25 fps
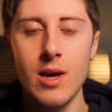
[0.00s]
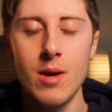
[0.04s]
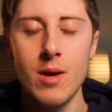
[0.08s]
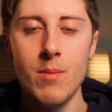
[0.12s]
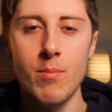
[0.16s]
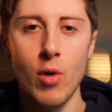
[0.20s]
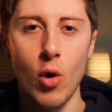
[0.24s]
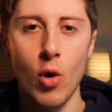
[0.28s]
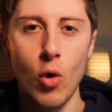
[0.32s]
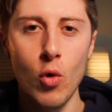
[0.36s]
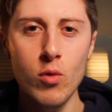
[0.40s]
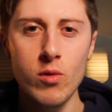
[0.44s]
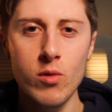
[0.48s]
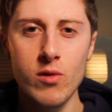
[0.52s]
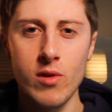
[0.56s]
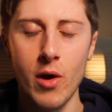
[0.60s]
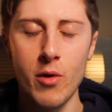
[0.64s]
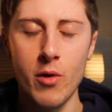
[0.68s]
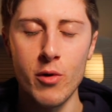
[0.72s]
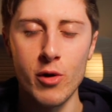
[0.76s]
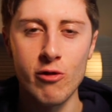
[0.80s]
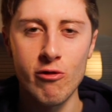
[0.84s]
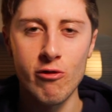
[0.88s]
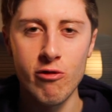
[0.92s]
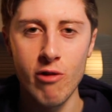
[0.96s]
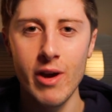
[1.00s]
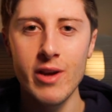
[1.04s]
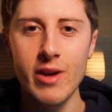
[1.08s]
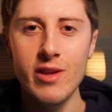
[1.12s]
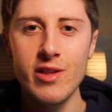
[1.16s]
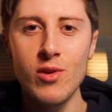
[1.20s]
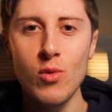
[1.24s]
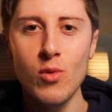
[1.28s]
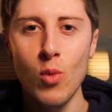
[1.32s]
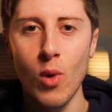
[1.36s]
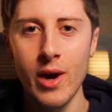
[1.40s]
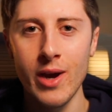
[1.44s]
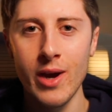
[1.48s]
but also the crazy
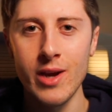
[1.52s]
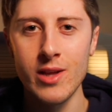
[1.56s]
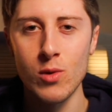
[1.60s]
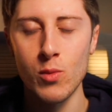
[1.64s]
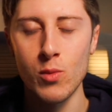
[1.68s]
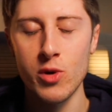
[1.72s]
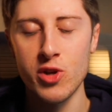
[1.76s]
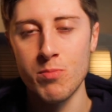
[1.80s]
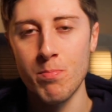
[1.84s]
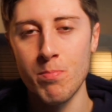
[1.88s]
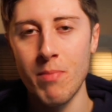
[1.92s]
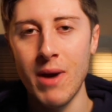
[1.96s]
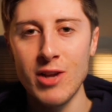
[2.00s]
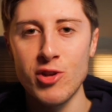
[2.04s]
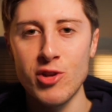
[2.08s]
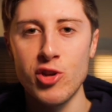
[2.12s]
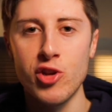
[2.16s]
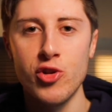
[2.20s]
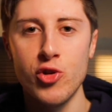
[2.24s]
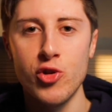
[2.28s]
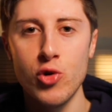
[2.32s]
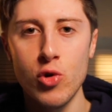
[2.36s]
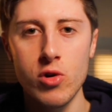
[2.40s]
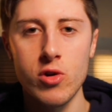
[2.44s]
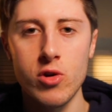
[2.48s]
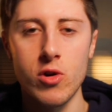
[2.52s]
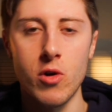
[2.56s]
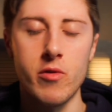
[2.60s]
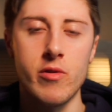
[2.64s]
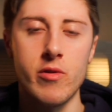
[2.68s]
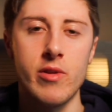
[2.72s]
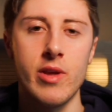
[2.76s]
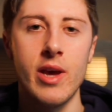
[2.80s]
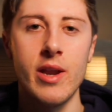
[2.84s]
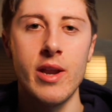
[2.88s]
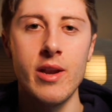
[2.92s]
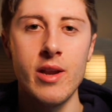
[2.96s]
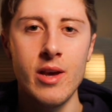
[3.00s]
ways in which batching your
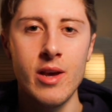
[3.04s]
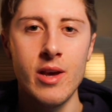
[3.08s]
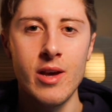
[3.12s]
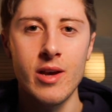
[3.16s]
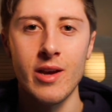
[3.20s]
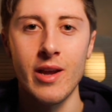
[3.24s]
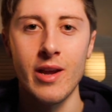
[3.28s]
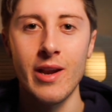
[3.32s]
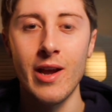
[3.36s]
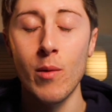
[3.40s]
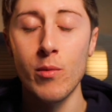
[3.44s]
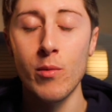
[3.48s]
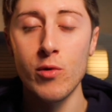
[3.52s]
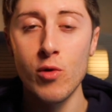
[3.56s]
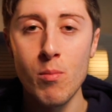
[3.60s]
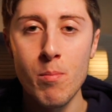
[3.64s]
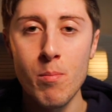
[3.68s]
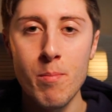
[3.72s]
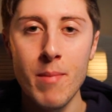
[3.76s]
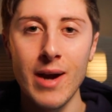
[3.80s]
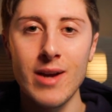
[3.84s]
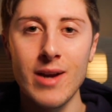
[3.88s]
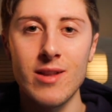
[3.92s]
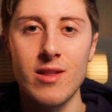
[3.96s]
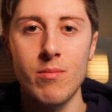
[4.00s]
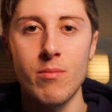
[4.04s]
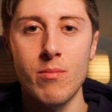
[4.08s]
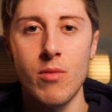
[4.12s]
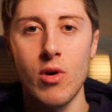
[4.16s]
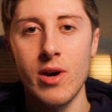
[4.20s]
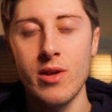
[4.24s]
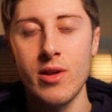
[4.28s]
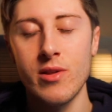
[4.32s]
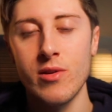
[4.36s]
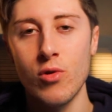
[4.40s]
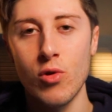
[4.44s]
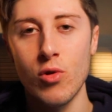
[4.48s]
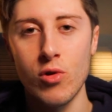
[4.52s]
content can help you
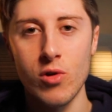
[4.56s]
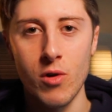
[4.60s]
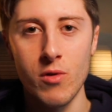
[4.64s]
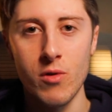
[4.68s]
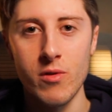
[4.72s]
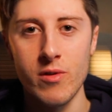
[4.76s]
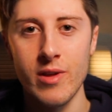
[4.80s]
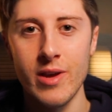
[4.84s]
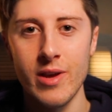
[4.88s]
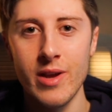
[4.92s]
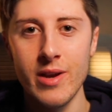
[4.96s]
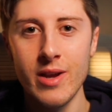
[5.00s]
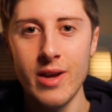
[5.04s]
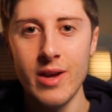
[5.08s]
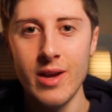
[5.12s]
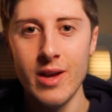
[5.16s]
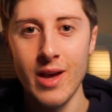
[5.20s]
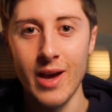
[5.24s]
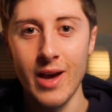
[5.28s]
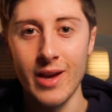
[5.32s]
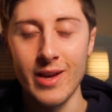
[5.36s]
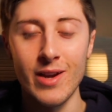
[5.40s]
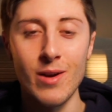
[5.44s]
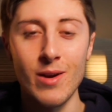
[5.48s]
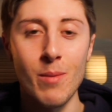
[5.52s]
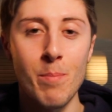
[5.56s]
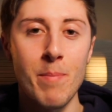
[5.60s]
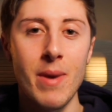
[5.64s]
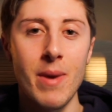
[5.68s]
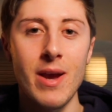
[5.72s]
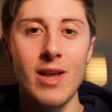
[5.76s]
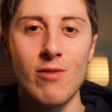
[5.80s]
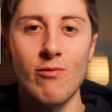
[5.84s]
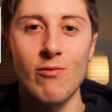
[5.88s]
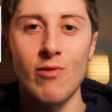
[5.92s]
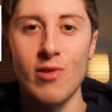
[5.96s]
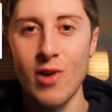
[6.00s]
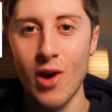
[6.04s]
maximize your content and get the
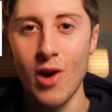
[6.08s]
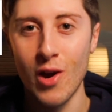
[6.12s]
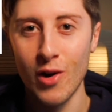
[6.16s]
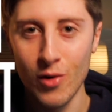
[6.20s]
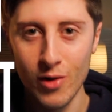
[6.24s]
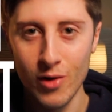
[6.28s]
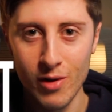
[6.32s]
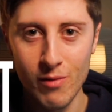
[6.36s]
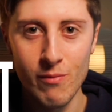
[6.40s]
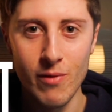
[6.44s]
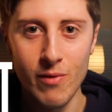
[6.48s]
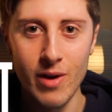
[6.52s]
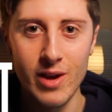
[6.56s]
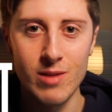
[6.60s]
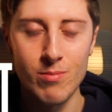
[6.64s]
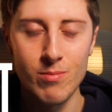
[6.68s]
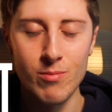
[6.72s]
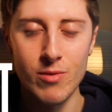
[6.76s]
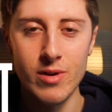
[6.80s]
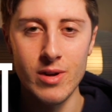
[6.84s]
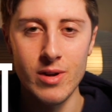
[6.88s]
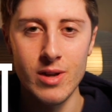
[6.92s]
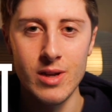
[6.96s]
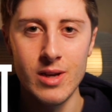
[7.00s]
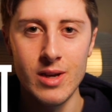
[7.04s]
best return on investment.